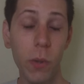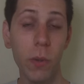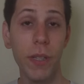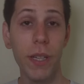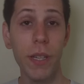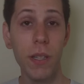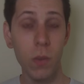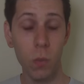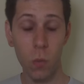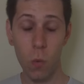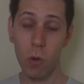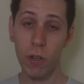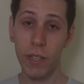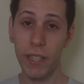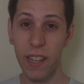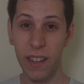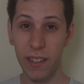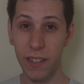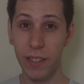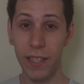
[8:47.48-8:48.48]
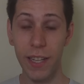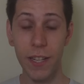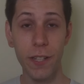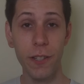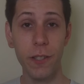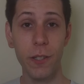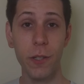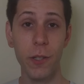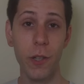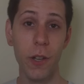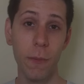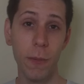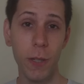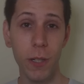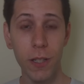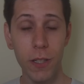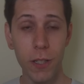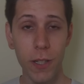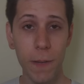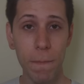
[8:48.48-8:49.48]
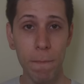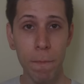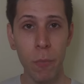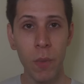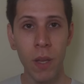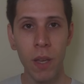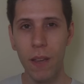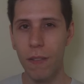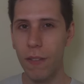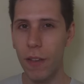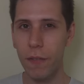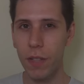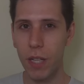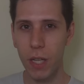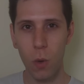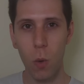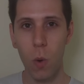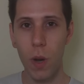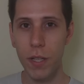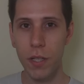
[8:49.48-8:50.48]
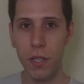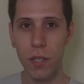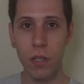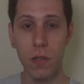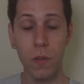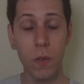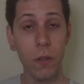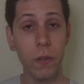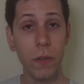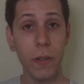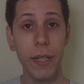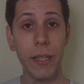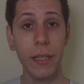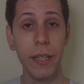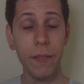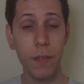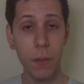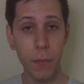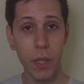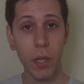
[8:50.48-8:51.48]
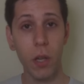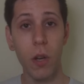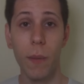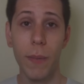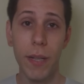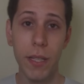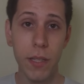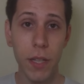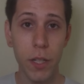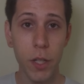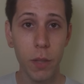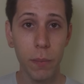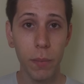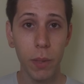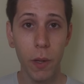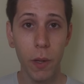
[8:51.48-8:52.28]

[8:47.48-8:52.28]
all these water calculations and terminology. If you have any questions, feel free to leave them in the comment section